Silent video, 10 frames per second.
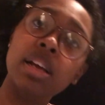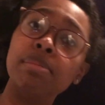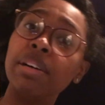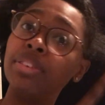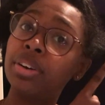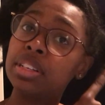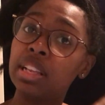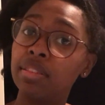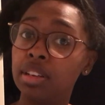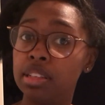and my
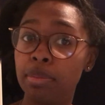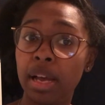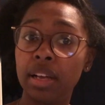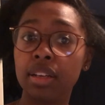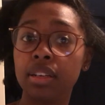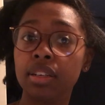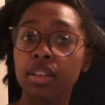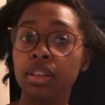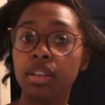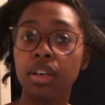focus level is back.
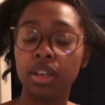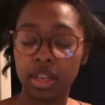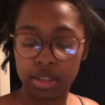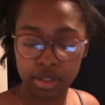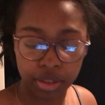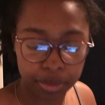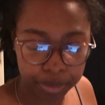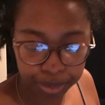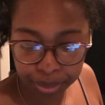Okay, so